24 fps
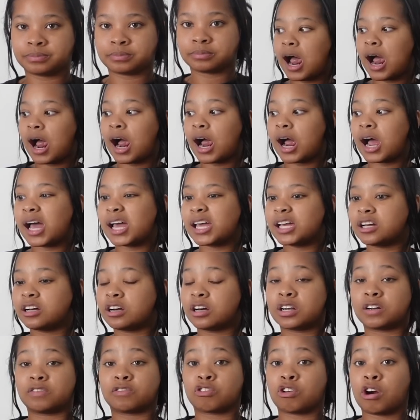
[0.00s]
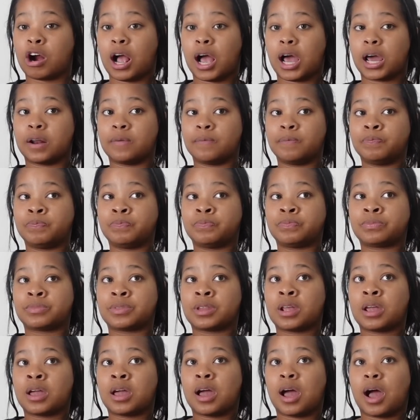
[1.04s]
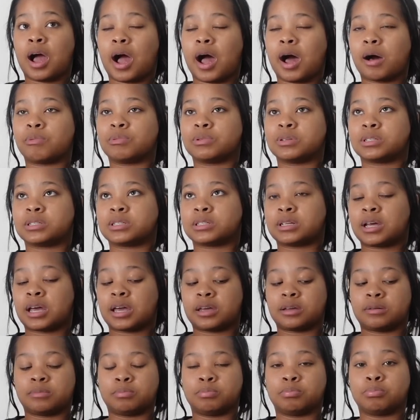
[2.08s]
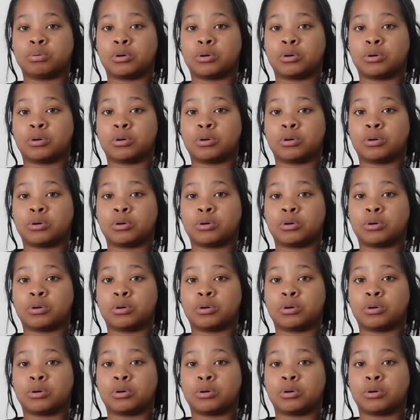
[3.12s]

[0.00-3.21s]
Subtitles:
I could have cried. I was like,